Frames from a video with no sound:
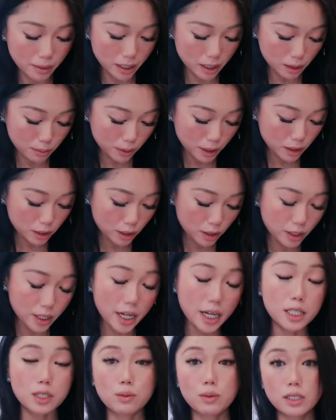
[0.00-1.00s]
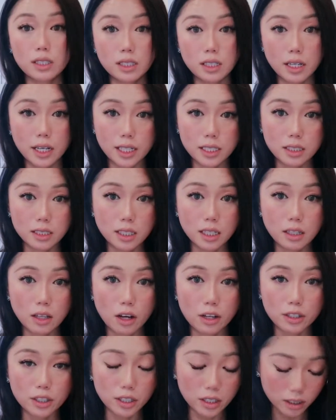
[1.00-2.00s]
I explained to you guys was the Estee
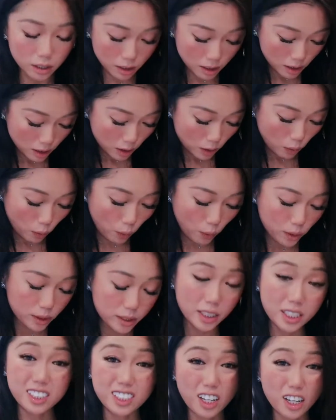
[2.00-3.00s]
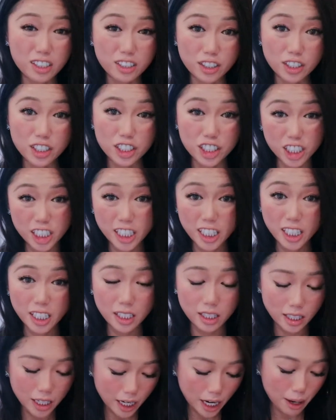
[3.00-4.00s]
Lauder or the Dr. G
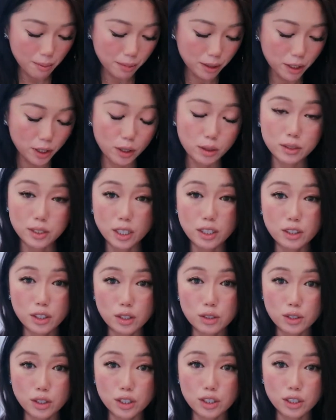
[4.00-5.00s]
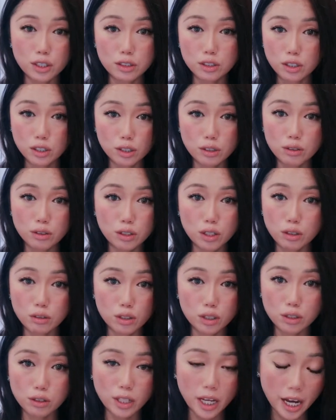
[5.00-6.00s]
that I've been using. Those are the 2
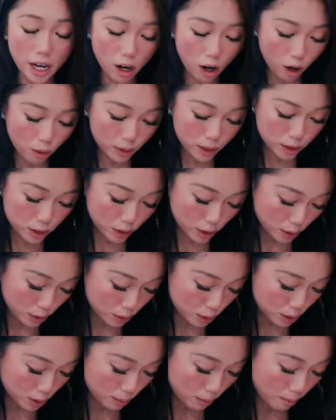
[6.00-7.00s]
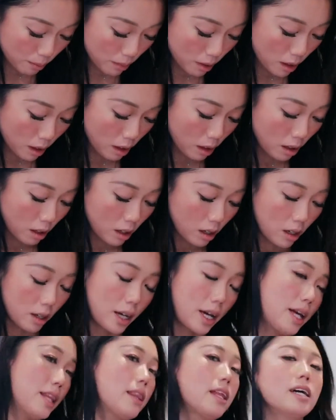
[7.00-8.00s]
go-to that I always use.
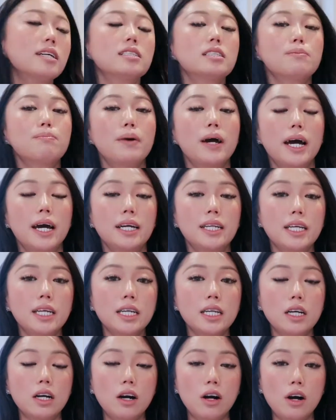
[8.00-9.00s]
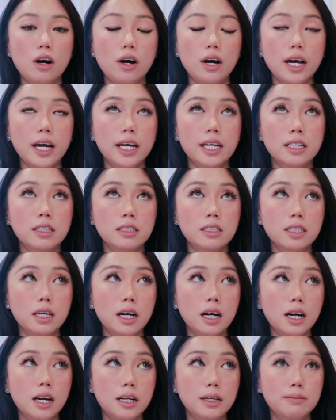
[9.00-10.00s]
And then depending on
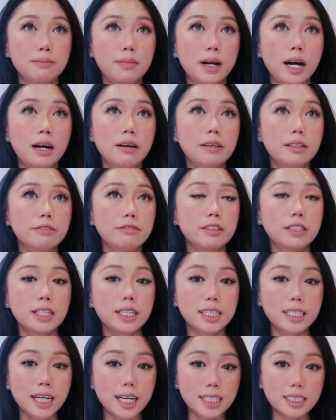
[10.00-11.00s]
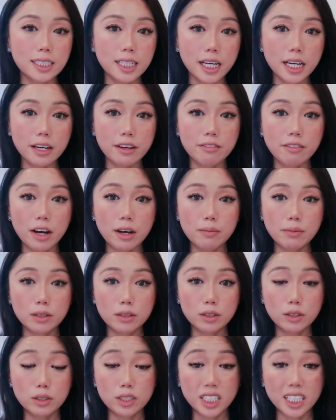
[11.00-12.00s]
how I feel like that day, if I've
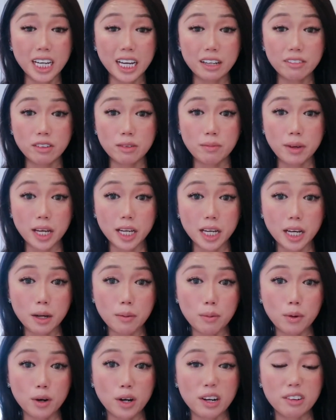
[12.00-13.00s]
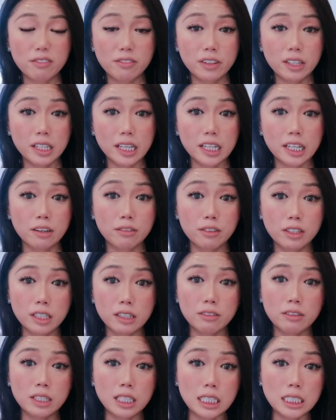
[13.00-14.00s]
been using heavy makeup or I feel like a
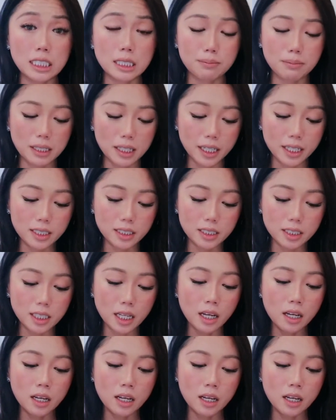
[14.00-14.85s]
really deep cleanse,